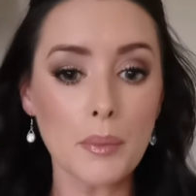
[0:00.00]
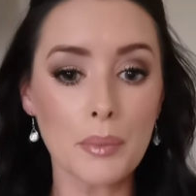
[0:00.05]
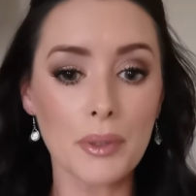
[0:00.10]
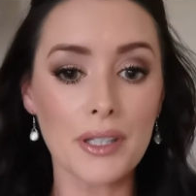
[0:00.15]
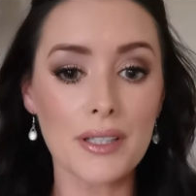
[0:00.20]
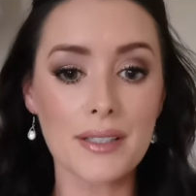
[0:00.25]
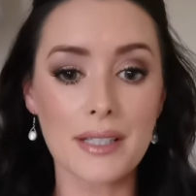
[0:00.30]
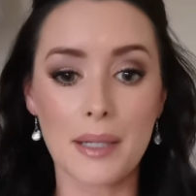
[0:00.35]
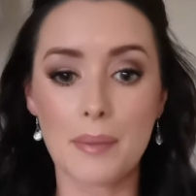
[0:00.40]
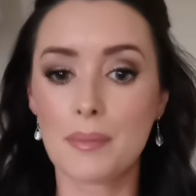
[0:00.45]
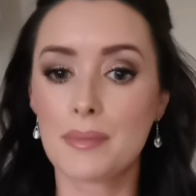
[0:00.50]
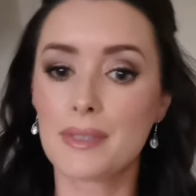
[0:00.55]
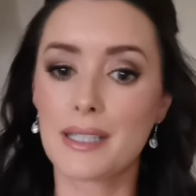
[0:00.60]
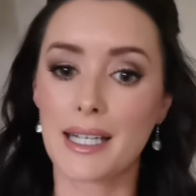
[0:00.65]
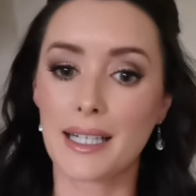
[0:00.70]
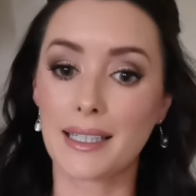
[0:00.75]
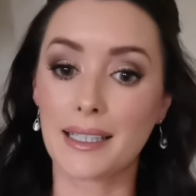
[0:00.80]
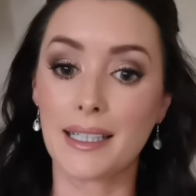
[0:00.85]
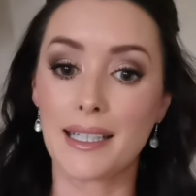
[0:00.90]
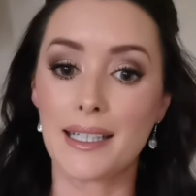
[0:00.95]
but the same
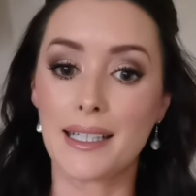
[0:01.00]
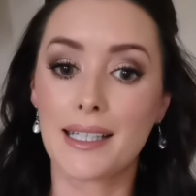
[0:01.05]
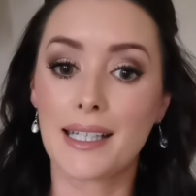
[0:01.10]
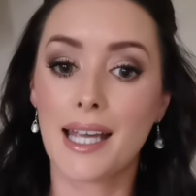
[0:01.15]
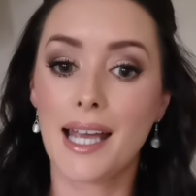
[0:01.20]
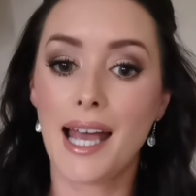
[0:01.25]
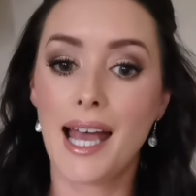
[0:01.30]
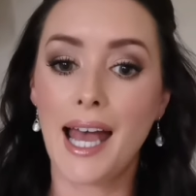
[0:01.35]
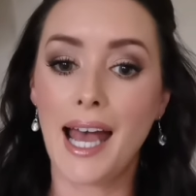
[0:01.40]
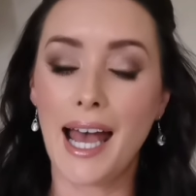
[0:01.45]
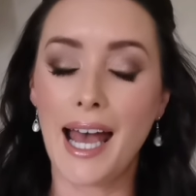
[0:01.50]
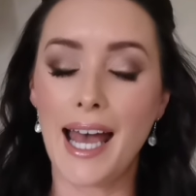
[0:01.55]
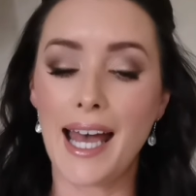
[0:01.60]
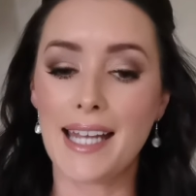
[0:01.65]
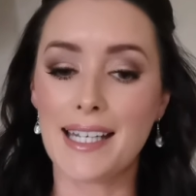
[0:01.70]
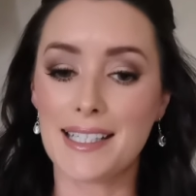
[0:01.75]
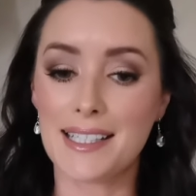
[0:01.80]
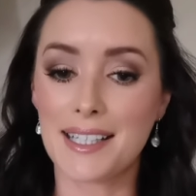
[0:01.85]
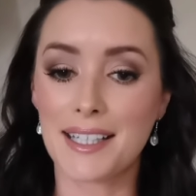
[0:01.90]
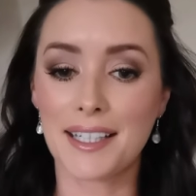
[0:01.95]
technique,
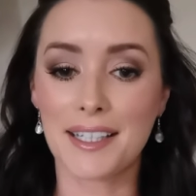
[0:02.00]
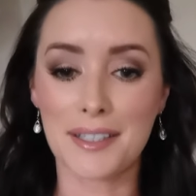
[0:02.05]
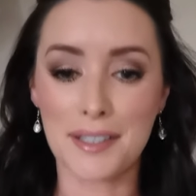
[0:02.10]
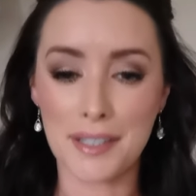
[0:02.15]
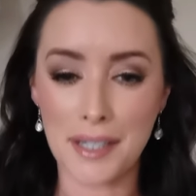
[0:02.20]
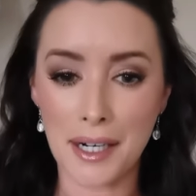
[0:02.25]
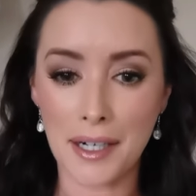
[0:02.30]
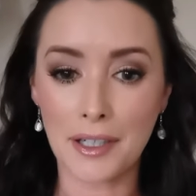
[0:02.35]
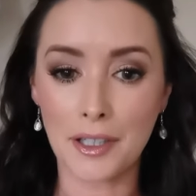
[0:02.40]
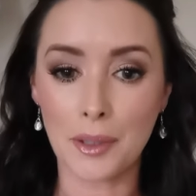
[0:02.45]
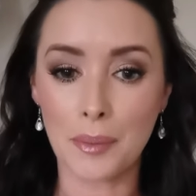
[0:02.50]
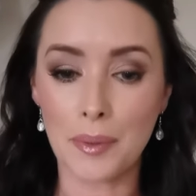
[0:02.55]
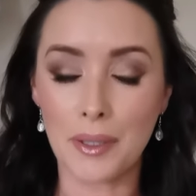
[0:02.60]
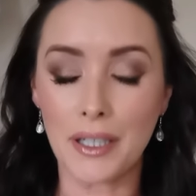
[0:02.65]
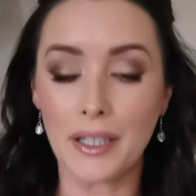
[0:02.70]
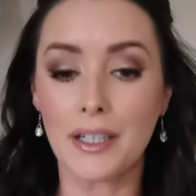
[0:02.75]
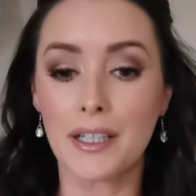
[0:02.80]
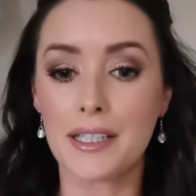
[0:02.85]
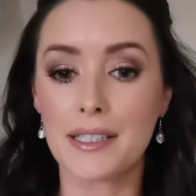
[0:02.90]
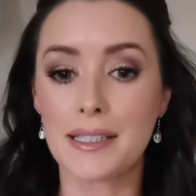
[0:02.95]
and they can darken up
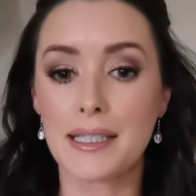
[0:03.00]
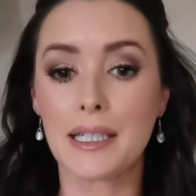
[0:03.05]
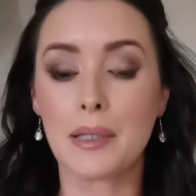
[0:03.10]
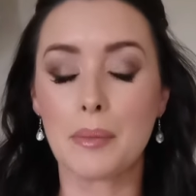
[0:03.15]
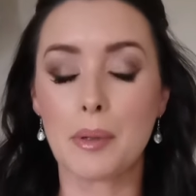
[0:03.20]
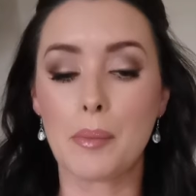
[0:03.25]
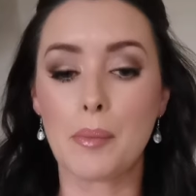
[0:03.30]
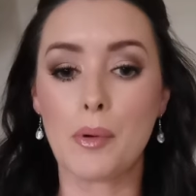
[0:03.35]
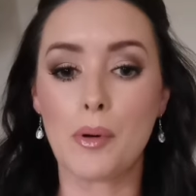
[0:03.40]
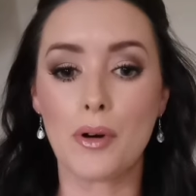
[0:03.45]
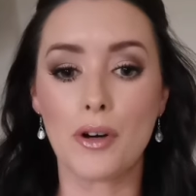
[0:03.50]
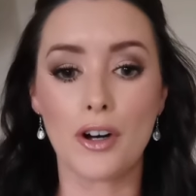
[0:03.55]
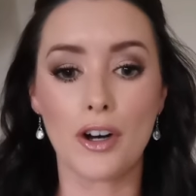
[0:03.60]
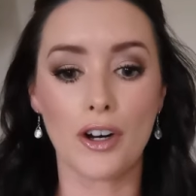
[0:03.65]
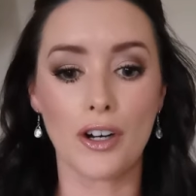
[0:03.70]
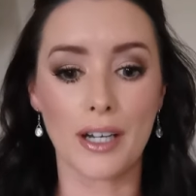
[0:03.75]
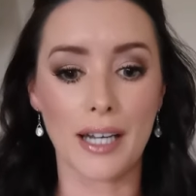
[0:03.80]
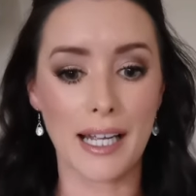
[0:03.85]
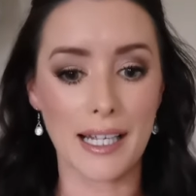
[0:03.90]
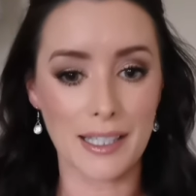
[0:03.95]
the eyes a little bit more
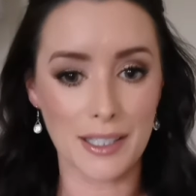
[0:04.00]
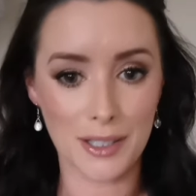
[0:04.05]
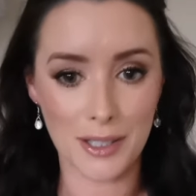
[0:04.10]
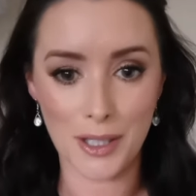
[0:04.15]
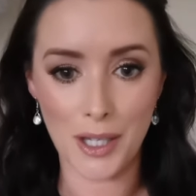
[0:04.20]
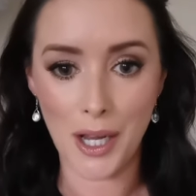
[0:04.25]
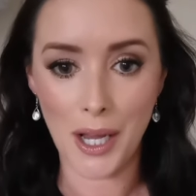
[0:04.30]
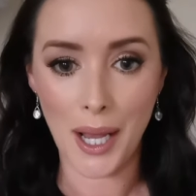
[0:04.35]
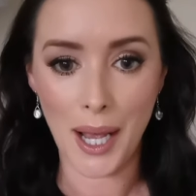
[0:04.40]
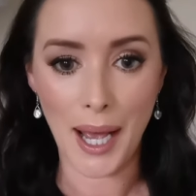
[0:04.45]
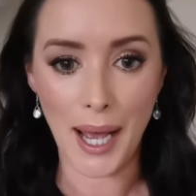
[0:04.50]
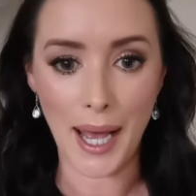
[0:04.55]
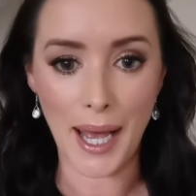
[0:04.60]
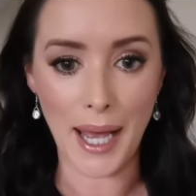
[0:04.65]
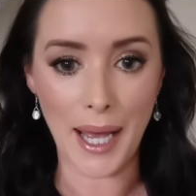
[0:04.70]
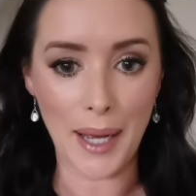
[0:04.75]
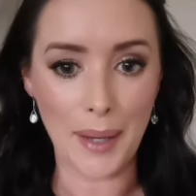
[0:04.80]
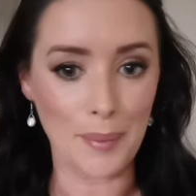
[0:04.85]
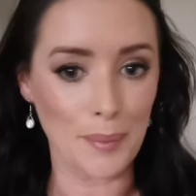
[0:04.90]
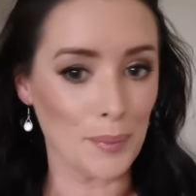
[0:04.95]
or less,
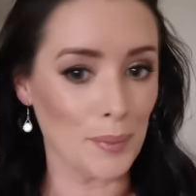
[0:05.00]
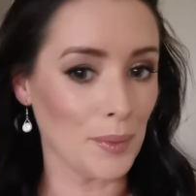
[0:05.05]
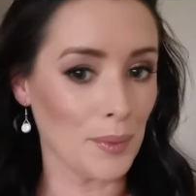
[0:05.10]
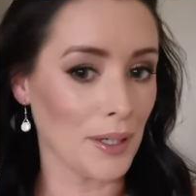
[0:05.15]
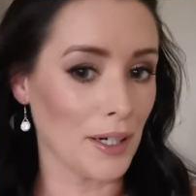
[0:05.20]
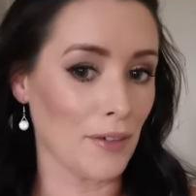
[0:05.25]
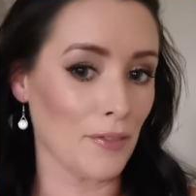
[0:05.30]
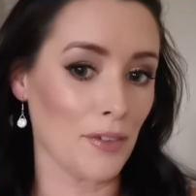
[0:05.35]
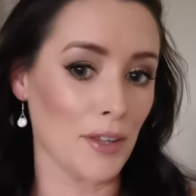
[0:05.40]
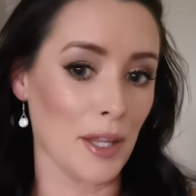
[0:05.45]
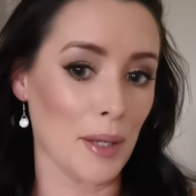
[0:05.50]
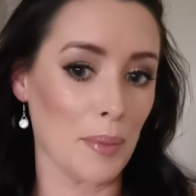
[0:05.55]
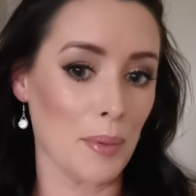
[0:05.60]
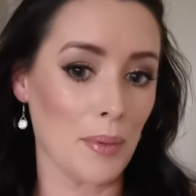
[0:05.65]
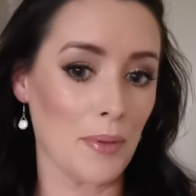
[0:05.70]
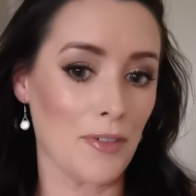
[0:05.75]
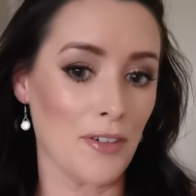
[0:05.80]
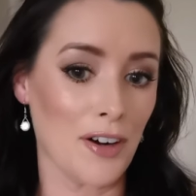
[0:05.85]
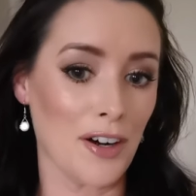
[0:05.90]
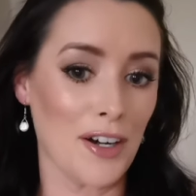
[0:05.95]
whatever they
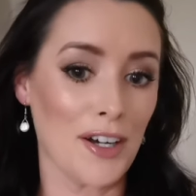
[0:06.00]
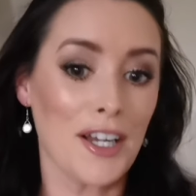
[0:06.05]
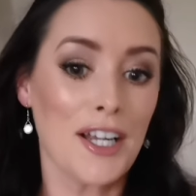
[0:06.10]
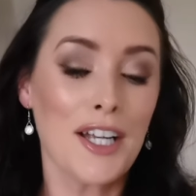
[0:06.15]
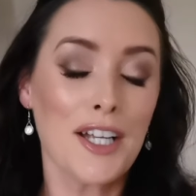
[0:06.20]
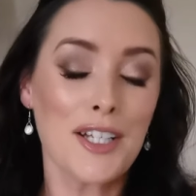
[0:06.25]
prefer.